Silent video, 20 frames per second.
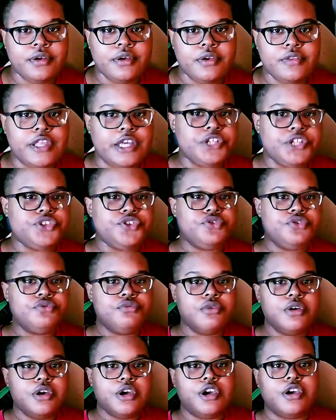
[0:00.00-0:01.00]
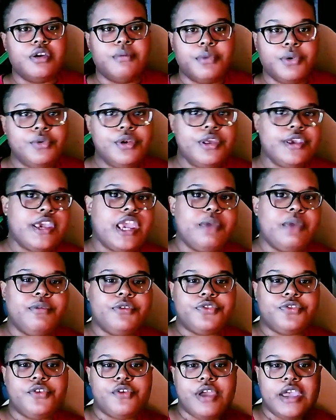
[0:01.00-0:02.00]
that you communicate
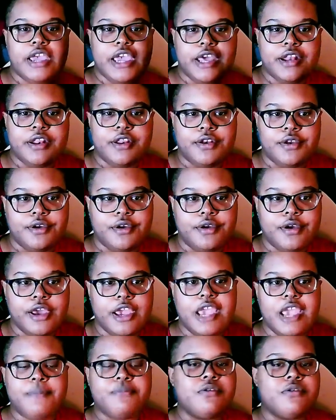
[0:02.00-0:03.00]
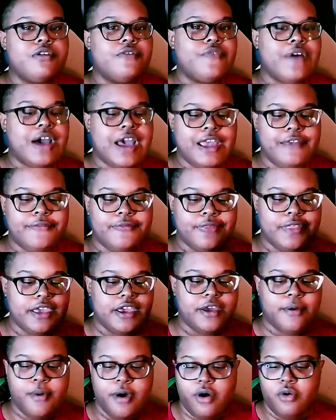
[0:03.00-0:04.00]
with your editor and provide
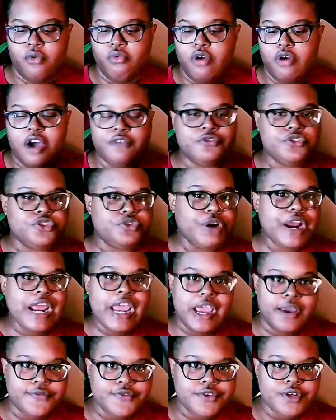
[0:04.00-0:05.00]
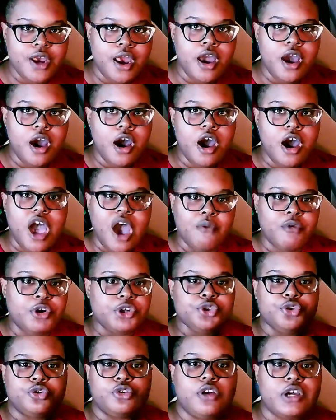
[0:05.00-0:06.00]
them a rough draft of
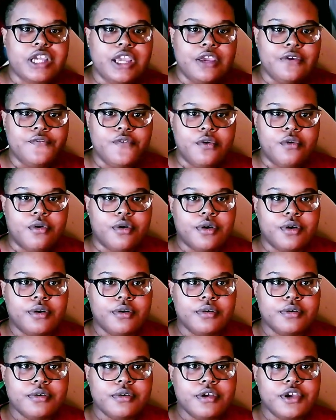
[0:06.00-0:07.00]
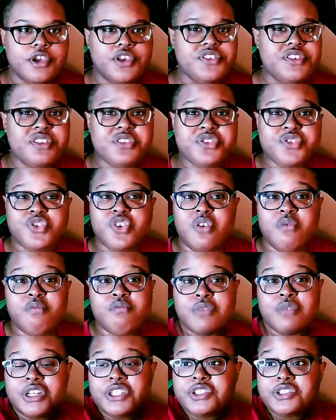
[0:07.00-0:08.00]
what you're looking for. Because there's
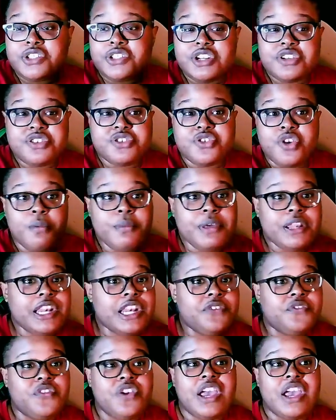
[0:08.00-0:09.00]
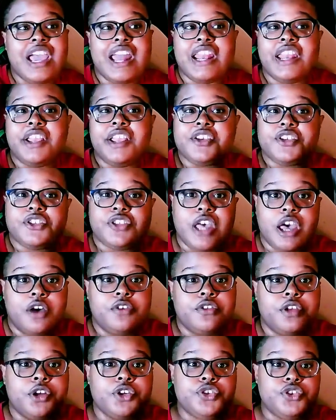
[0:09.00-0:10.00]
so many different editing styles
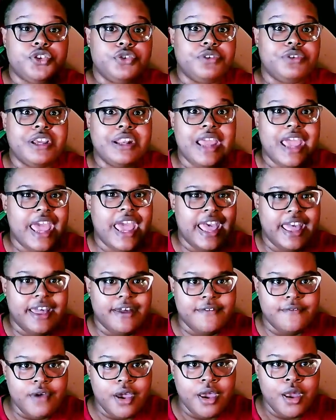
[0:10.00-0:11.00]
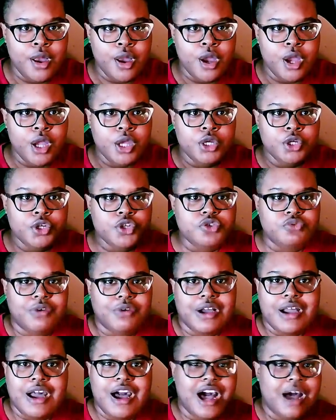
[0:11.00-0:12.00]
that you can have to
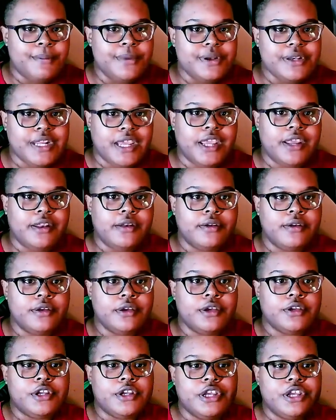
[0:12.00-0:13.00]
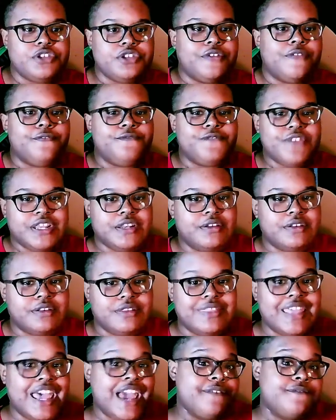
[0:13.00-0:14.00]
accommodate and to fit
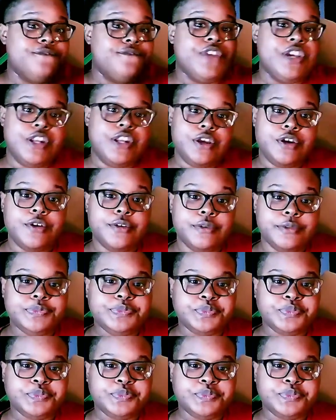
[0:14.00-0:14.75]
that video.